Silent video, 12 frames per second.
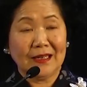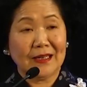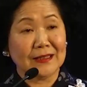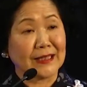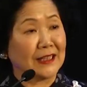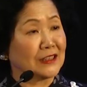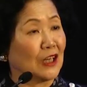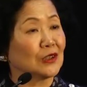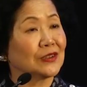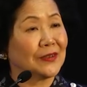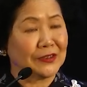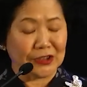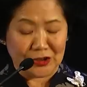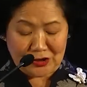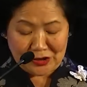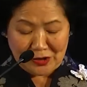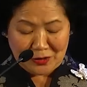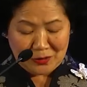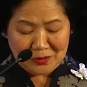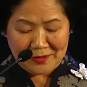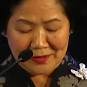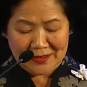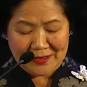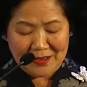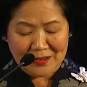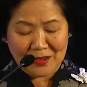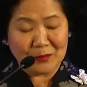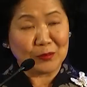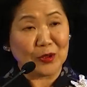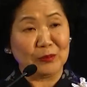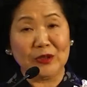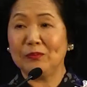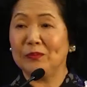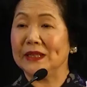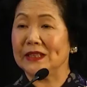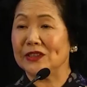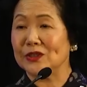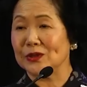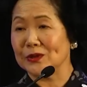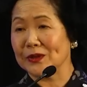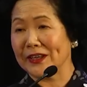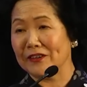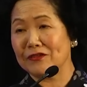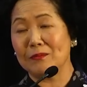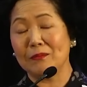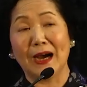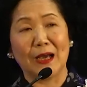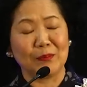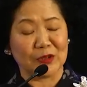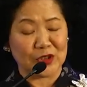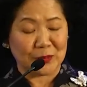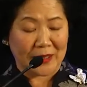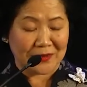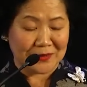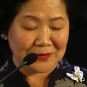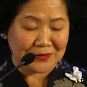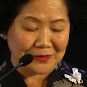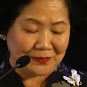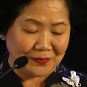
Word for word: As I doubt this is so, permit me to give my perspective.